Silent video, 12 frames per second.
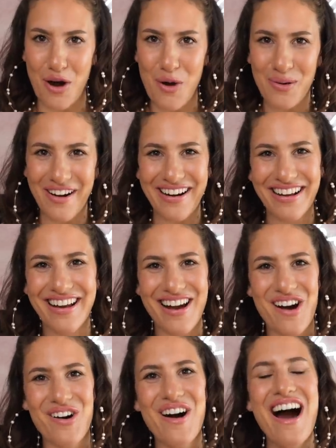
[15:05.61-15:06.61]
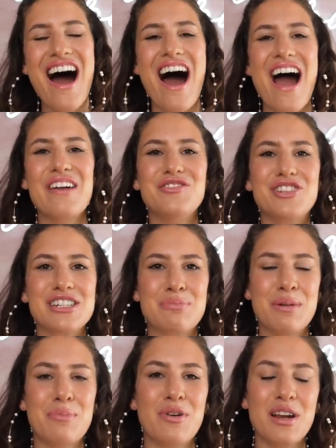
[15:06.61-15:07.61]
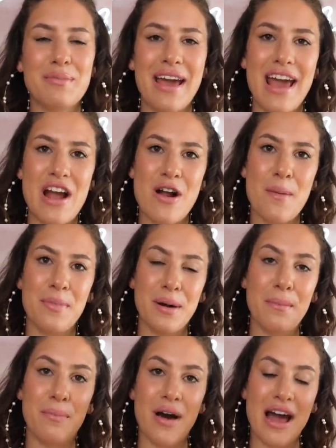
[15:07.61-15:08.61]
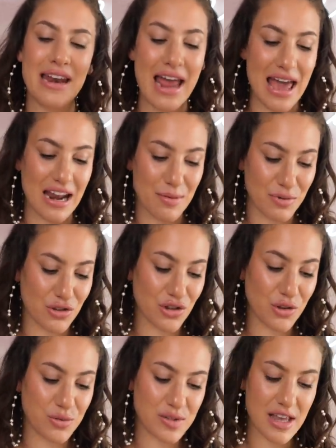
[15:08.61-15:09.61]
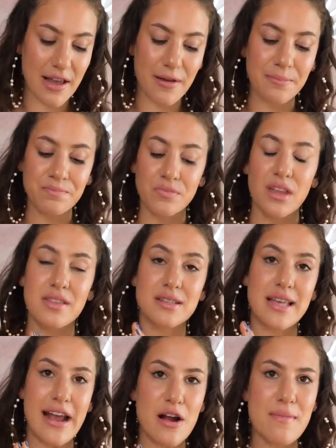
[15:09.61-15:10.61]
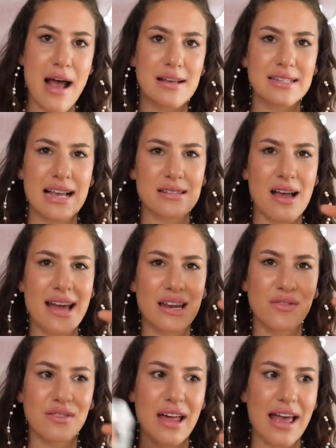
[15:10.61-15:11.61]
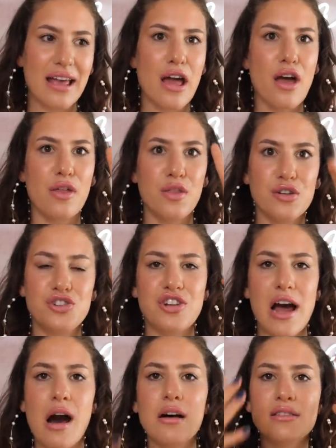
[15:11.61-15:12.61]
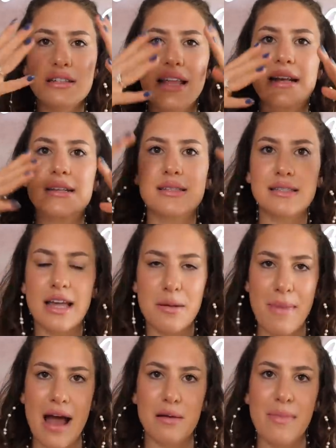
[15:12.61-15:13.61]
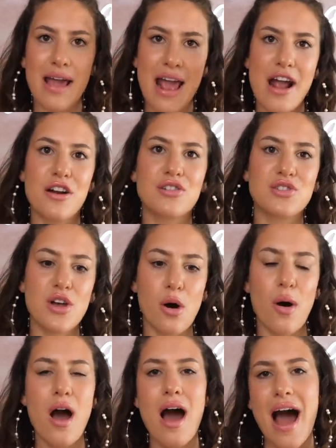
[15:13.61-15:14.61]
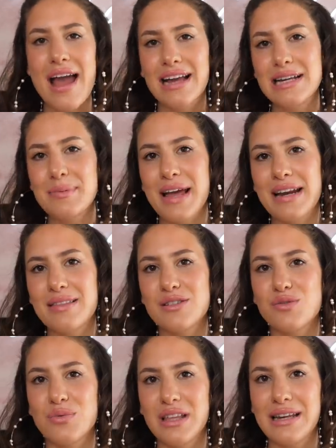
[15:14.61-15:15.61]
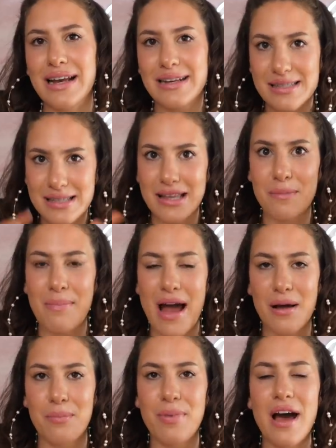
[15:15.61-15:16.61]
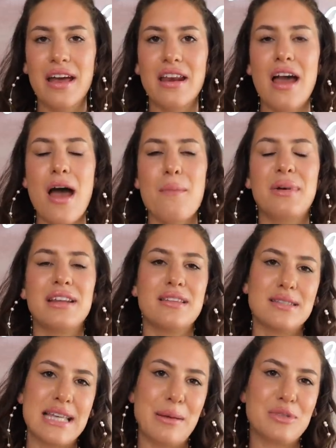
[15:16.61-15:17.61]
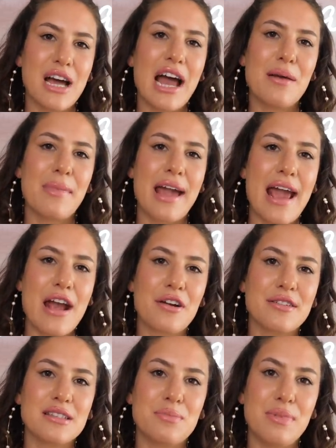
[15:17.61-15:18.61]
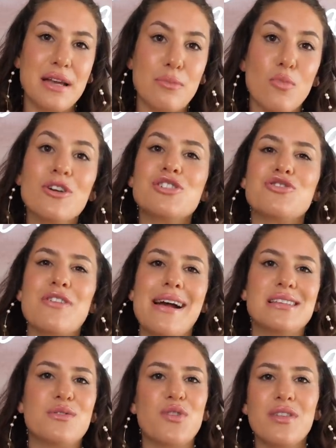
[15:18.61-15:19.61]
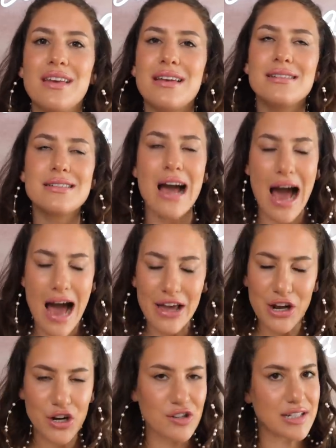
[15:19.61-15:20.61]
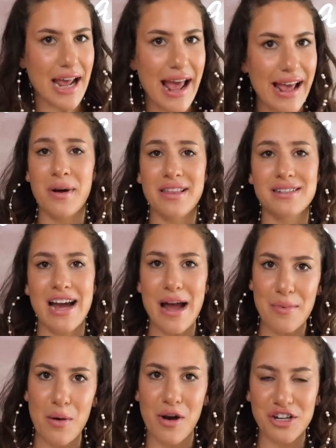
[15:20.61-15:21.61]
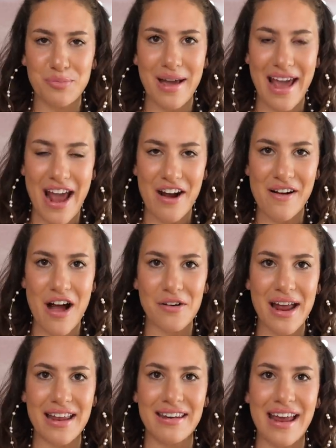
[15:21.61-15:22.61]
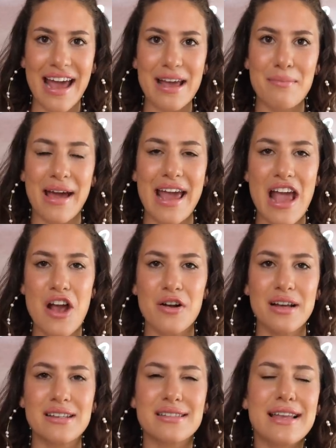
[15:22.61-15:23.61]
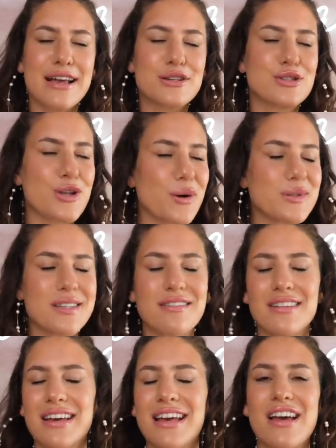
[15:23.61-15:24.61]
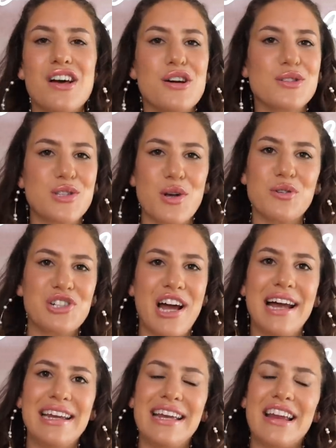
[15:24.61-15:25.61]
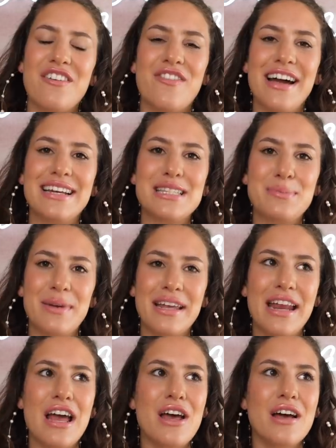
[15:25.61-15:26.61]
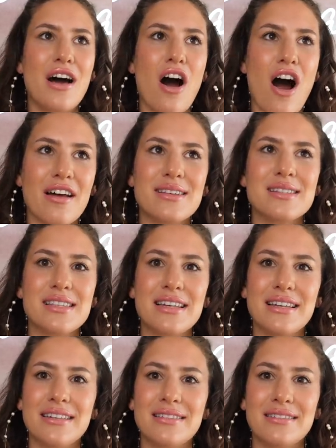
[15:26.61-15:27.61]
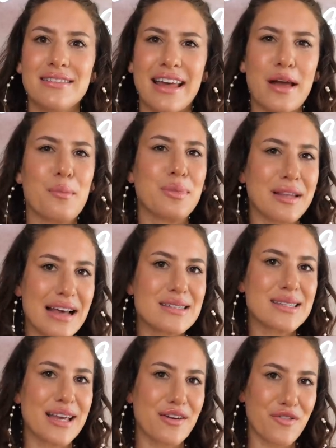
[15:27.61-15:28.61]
nowhere to go, I've just been putting my hair up in a bun and I've been using this hair mask as kind of like the gel to like slick back my hair. So I end up getting this really nice slick back bun, but at the same time, my hair is being moisturized for the entire day. By the time I wash my hair out at night, my hair is like so silky, so shiny, and I find it's been honestly like a blessing